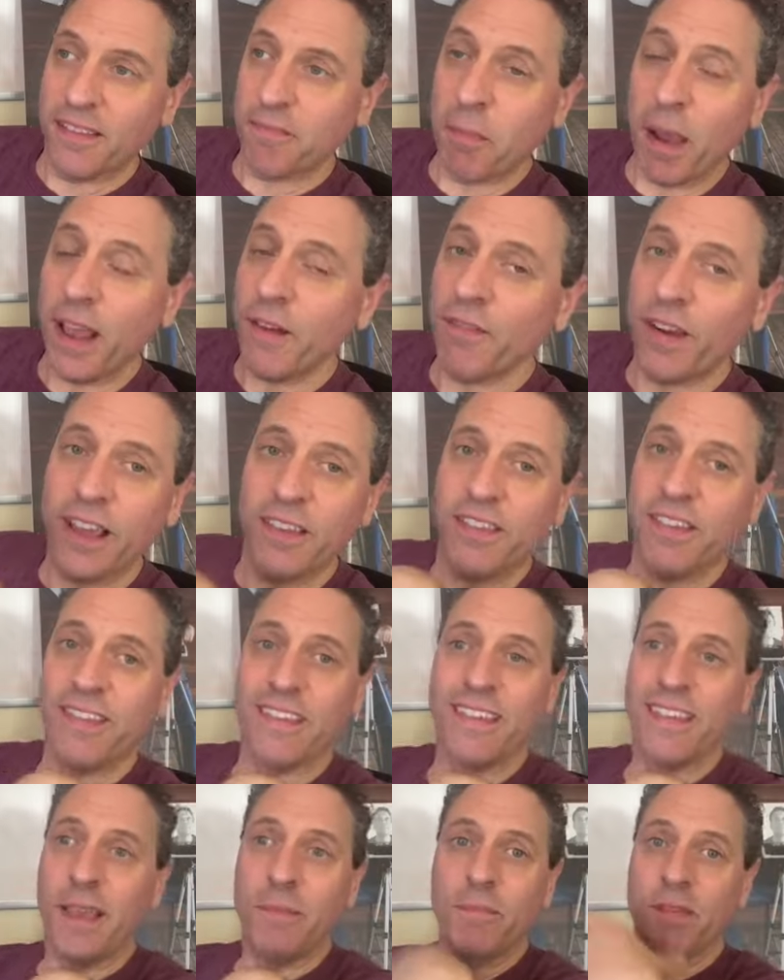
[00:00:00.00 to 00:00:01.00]
This, my advice
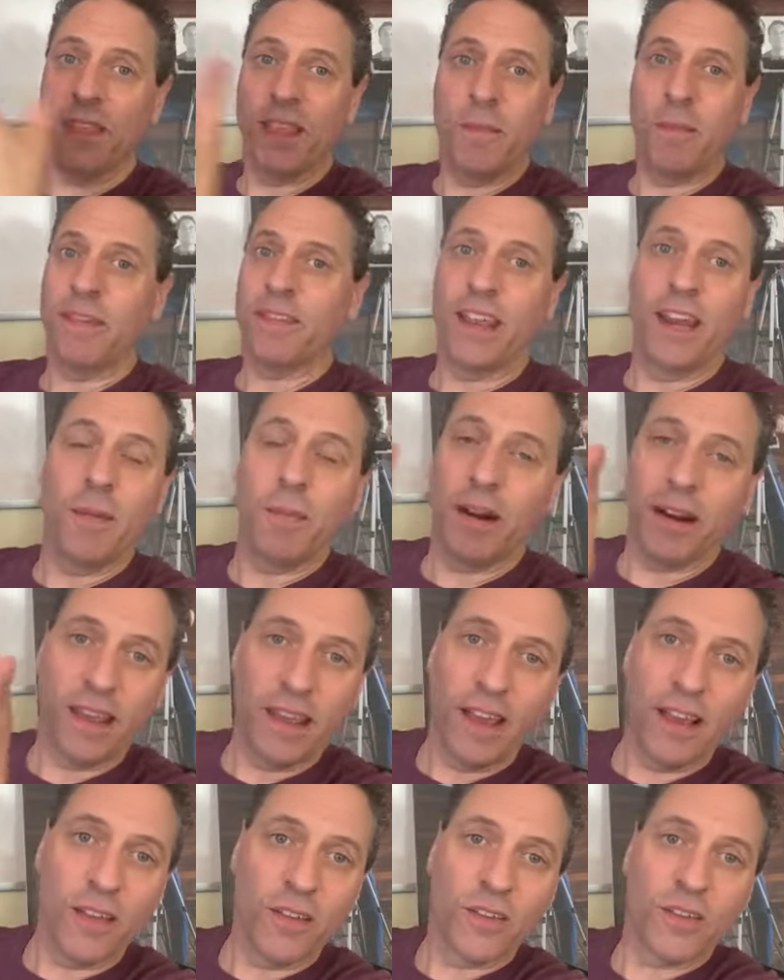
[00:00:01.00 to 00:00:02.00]
is the same to them as
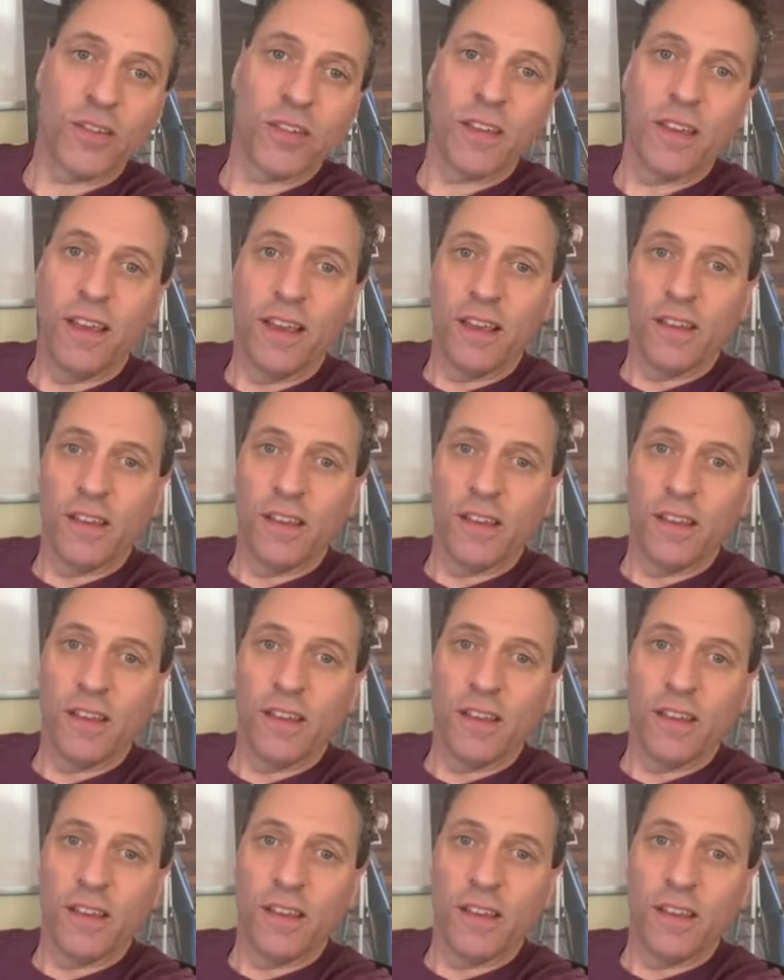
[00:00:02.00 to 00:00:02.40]
anybody else.